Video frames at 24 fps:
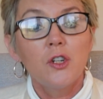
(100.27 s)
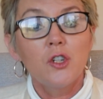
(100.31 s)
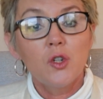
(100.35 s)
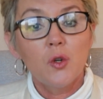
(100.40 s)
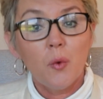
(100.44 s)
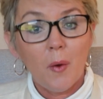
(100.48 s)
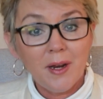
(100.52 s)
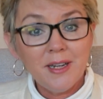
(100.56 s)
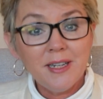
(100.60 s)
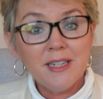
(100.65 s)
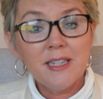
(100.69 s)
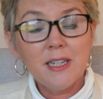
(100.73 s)

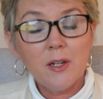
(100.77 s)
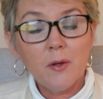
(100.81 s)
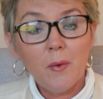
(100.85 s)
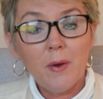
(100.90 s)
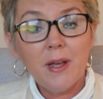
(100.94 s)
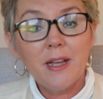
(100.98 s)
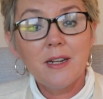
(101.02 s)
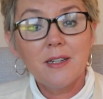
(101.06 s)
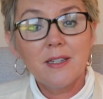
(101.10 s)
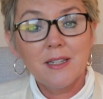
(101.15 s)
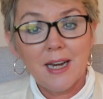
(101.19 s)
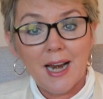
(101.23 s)
20
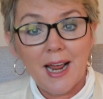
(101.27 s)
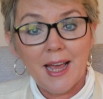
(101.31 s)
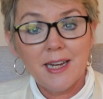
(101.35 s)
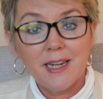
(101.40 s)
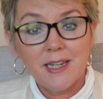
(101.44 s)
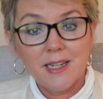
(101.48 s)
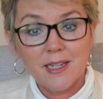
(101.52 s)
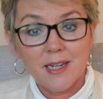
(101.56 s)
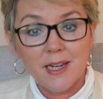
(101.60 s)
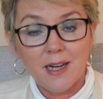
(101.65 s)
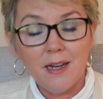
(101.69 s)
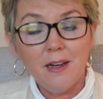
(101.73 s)
weeks
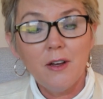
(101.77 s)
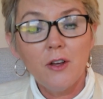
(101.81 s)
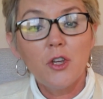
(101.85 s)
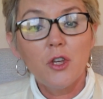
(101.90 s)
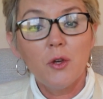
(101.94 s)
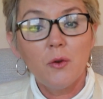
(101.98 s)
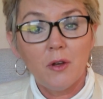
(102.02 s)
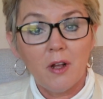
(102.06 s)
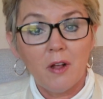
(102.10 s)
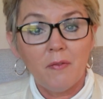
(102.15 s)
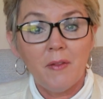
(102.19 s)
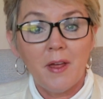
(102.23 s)
later,
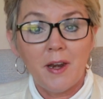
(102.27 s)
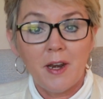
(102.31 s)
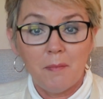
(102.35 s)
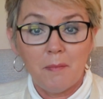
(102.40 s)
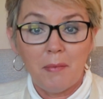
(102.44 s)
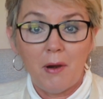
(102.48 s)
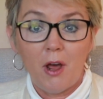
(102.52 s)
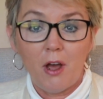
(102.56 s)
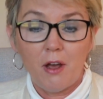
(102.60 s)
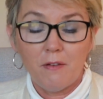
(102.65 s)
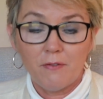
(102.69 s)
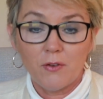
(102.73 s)
you can then
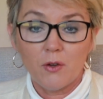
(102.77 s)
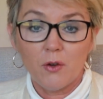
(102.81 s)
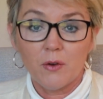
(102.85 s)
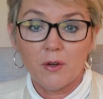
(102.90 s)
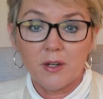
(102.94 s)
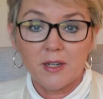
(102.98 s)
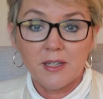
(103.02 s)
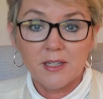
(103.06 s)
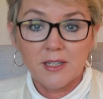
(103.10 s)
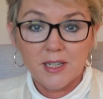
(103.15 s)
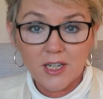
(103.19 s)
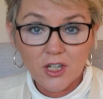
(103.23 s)
apply for your
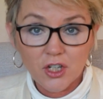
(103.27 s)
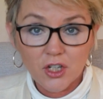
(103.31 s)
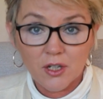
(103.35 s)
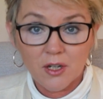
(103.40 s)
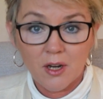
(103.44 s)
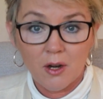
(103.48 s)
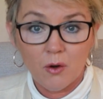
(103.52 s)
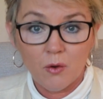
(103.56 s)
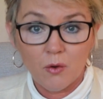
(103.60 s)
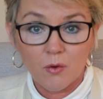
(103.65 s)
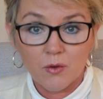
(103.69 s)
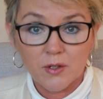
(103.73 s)

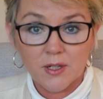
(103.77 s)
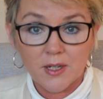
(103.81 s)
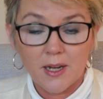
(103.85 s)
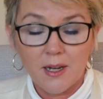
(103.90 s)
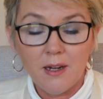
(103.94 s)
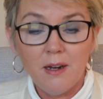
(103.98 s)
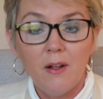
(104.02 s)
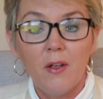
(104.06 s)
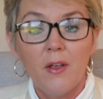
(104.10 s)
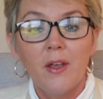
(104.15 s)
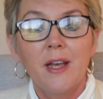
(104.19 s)
conditional order.